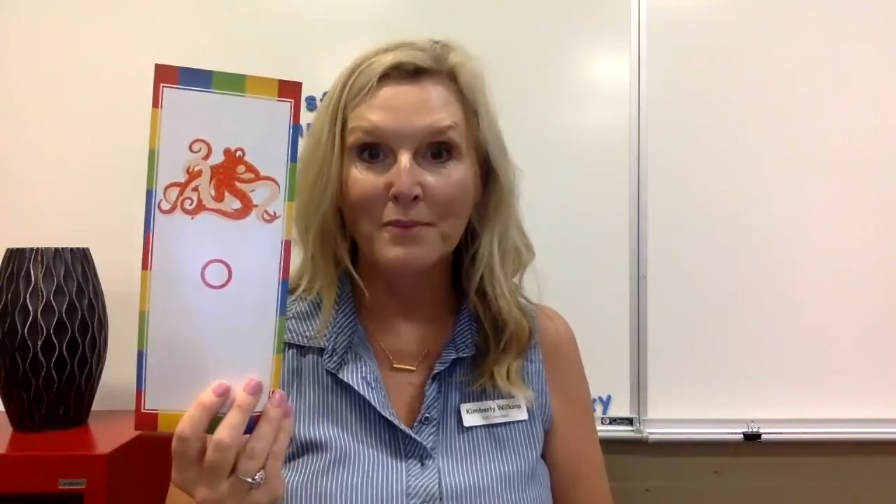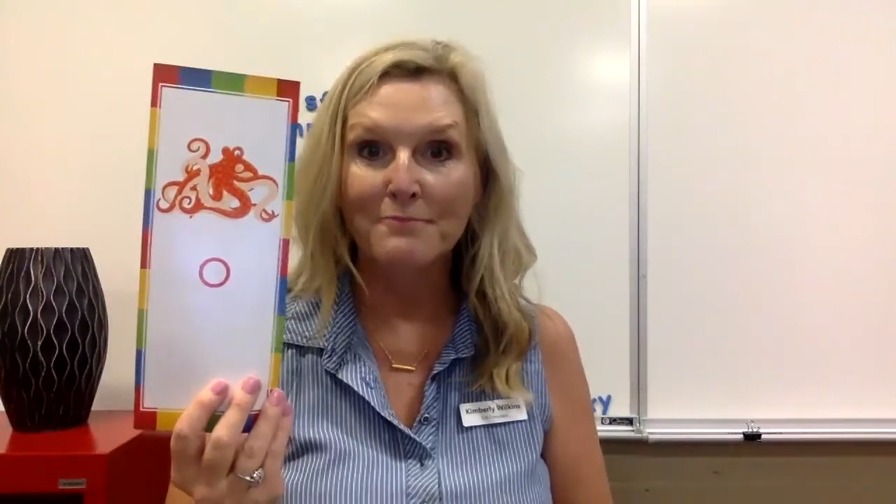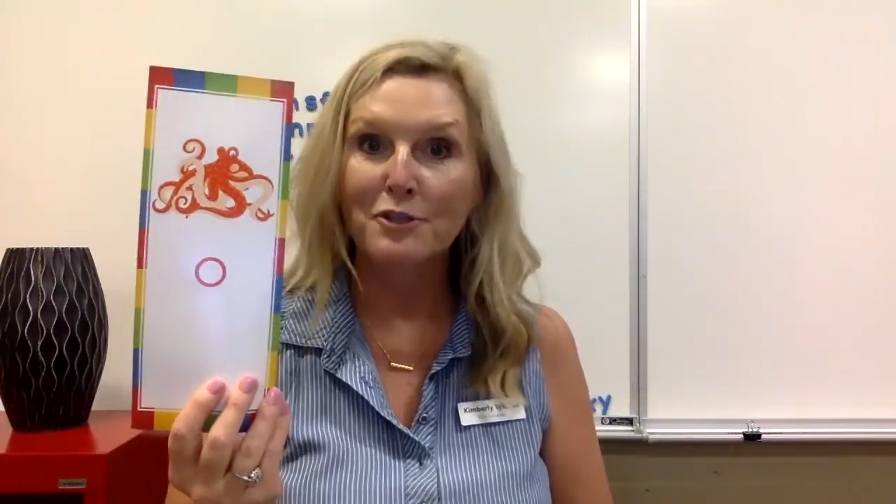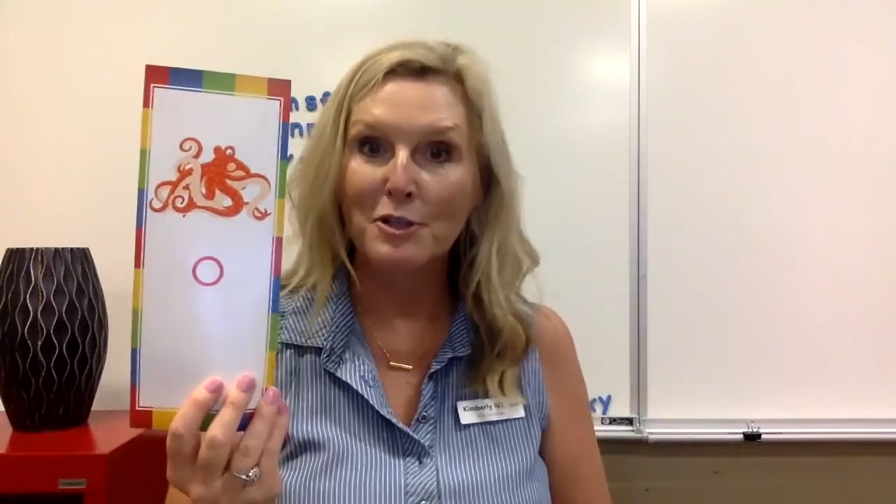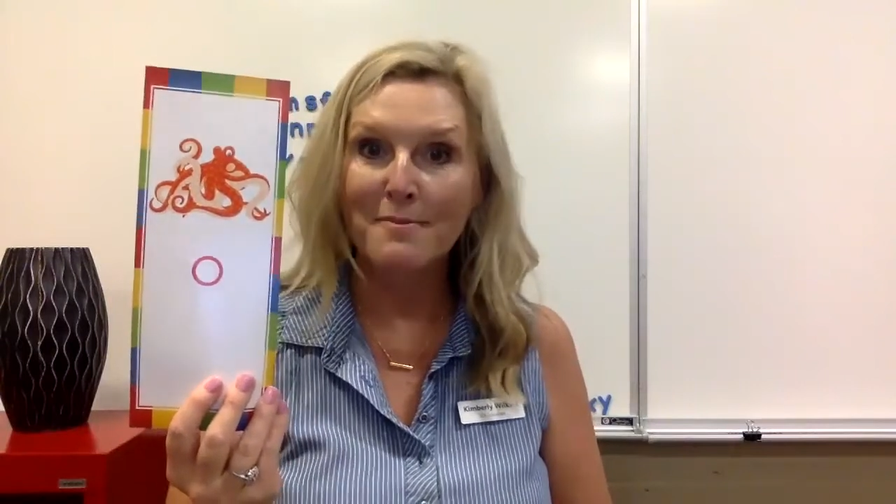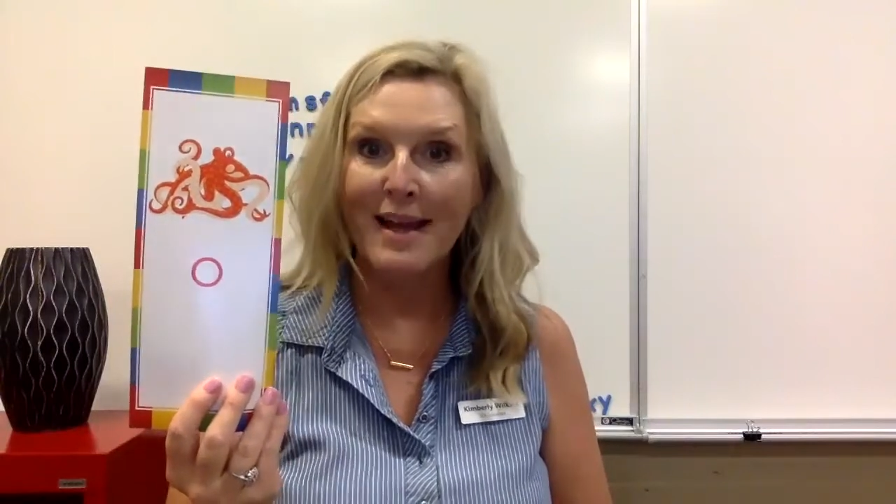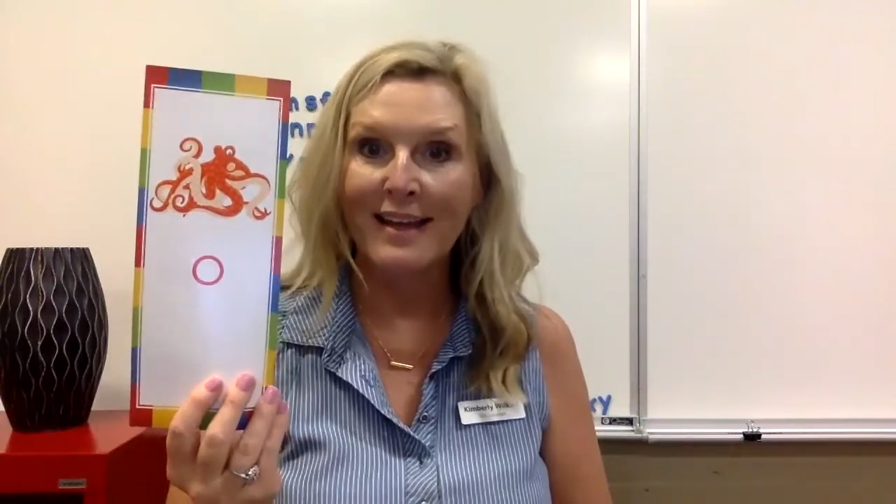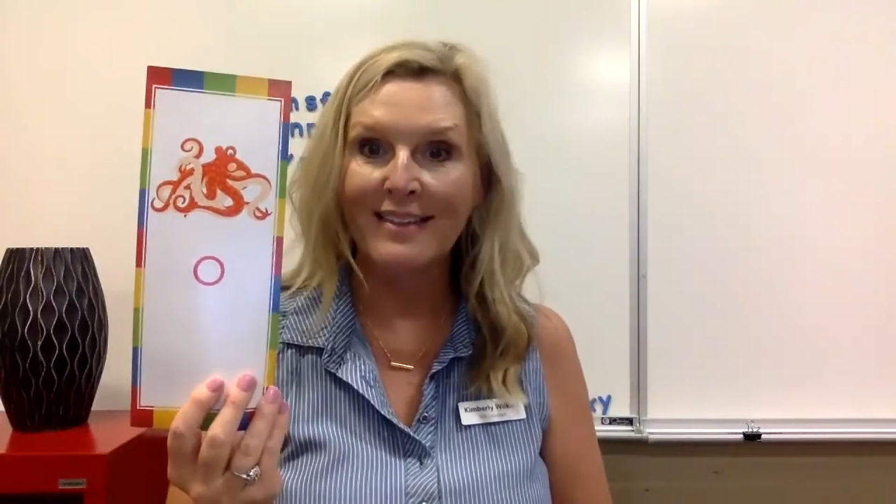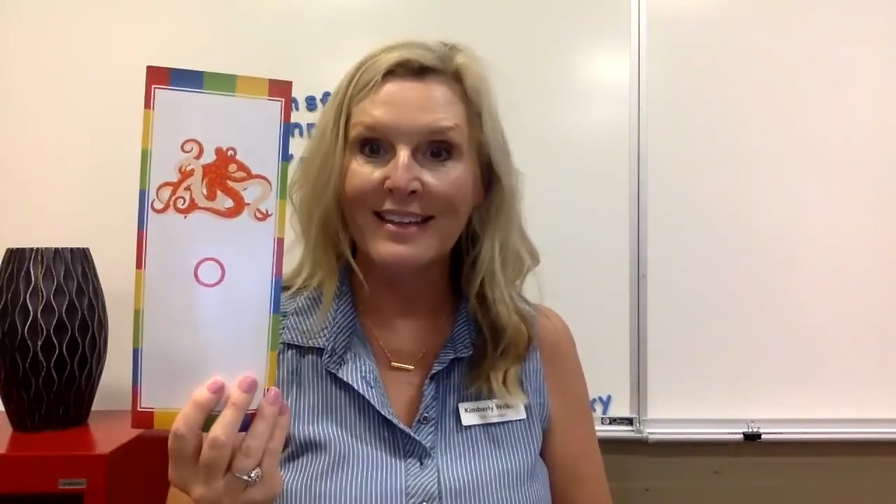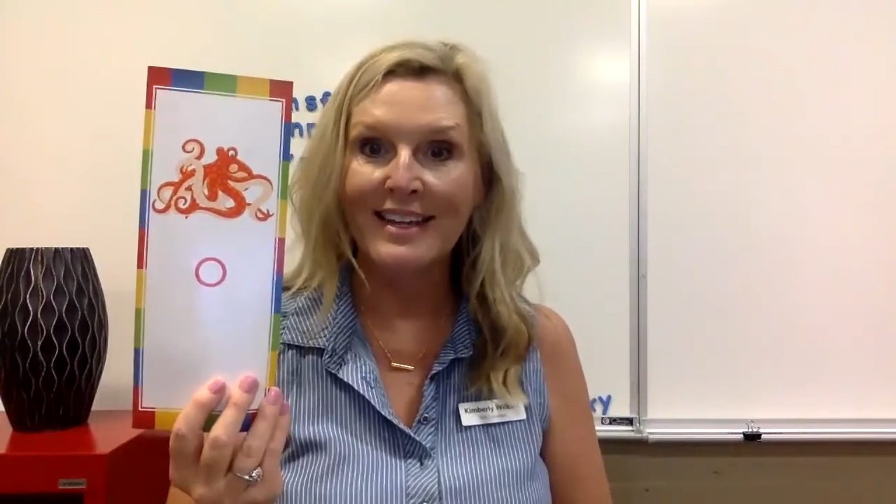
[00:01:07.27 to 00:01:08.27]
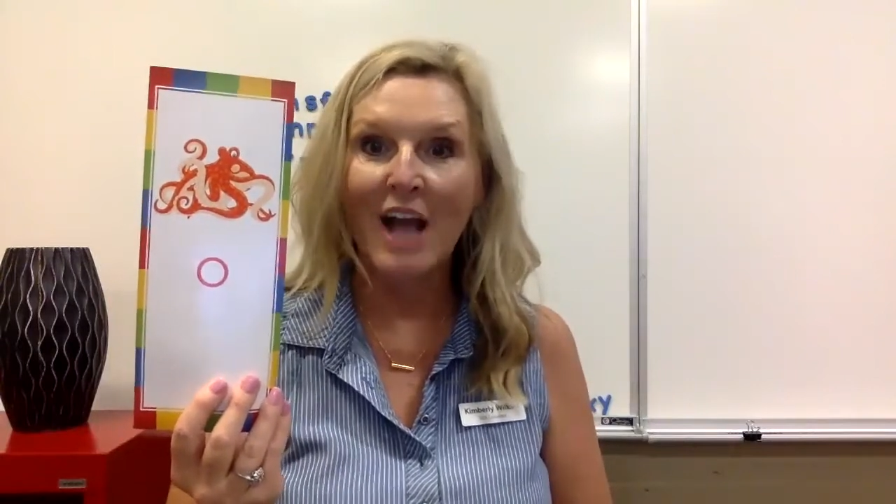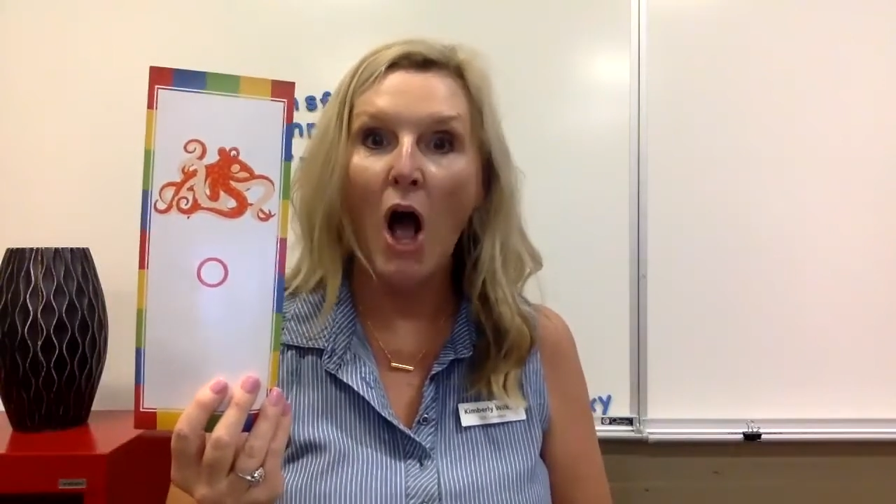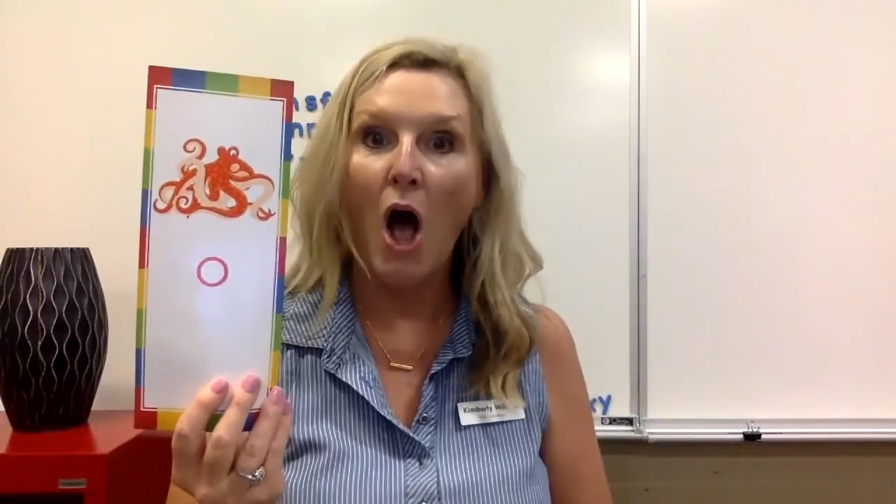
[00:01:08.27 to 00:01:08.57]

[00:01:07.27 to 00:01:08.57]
you make the